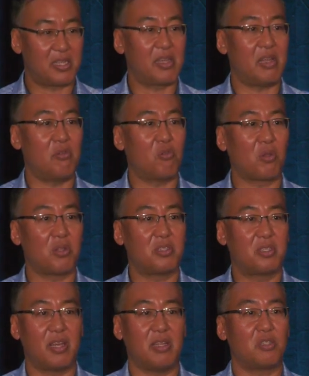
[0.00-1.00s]
enroll in the
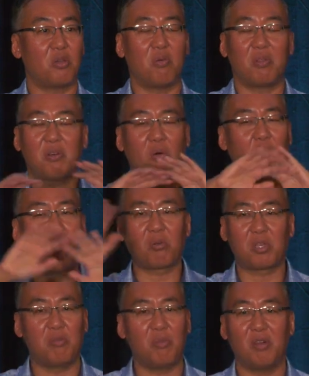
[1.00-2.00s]
study. So the whole
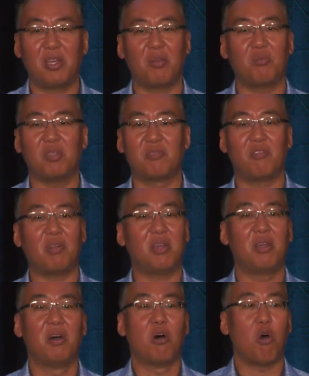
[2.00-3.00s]
community was
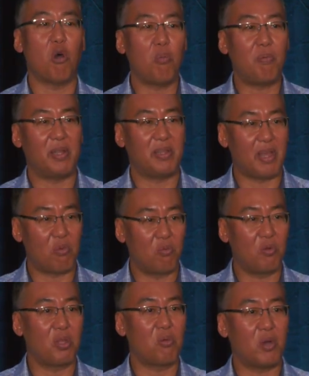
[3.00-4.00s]
very open. They
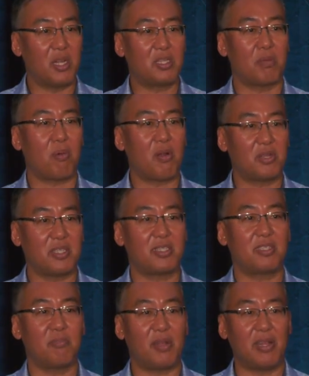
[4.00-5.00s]
really wanted to
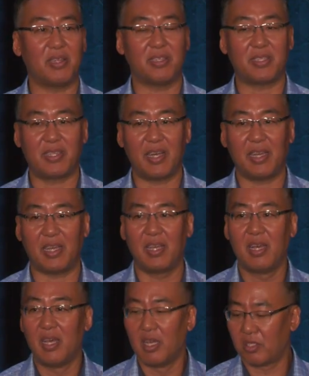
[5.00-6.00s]
participate in this study.
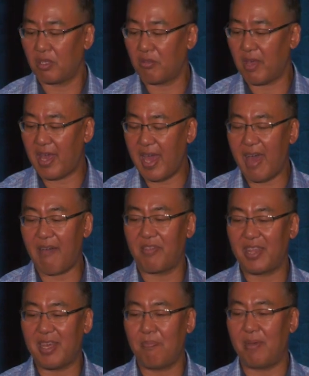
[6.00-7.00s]
So they
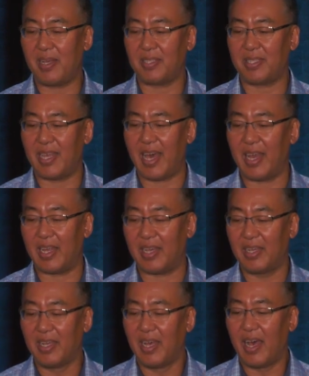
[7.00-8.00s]
have the best
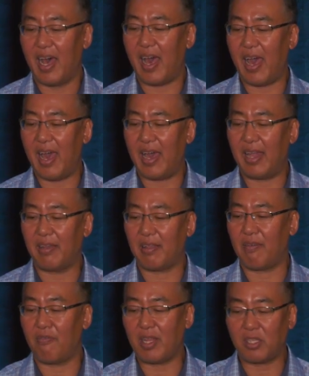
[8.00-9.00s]
data. And
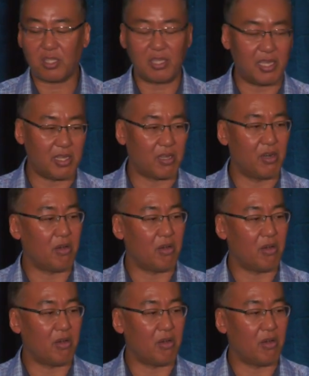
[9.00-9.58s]
eventually,